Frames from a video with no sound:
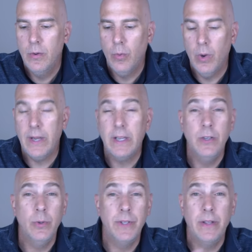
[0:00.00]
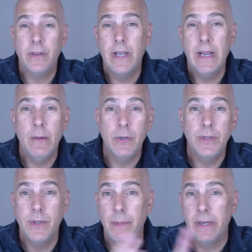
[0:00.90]
what I can do with other
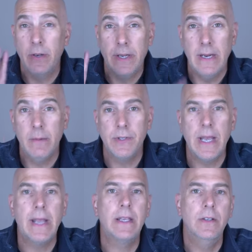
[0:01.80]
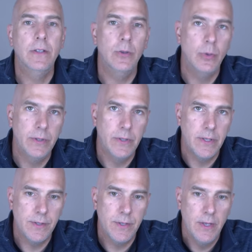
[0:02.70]
cameras, the bigger cameras, I can do with
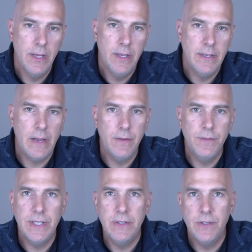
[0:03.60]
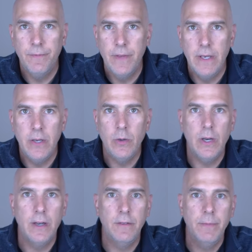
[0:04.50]
this. Now you've seen some video
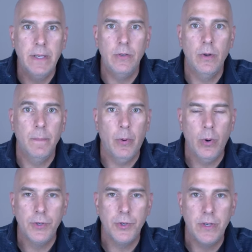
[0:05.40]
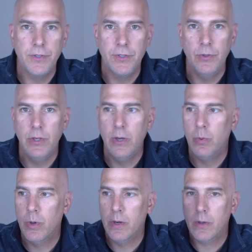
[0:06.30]
of me doing portrait studio
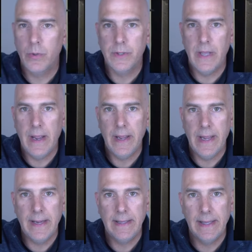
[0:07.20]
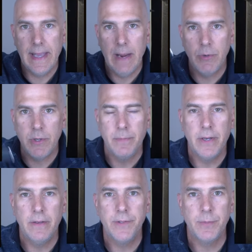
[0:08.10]
work with the, hanging the cameras
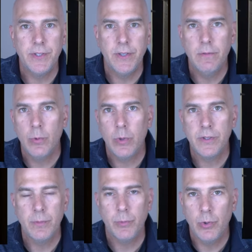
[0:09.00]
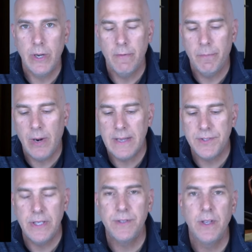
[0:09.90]
above, some silver work, some creative
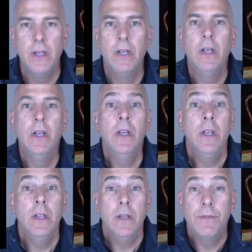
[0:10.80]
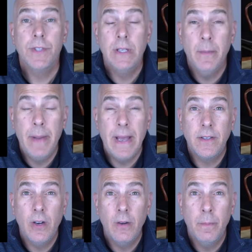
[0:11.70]
process. You've seen the
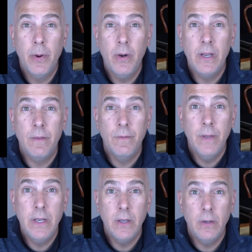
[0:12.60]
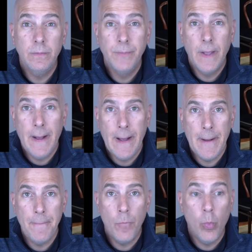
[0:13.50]
backyard birding video
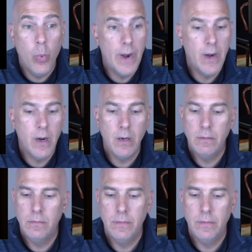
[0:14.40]
um, where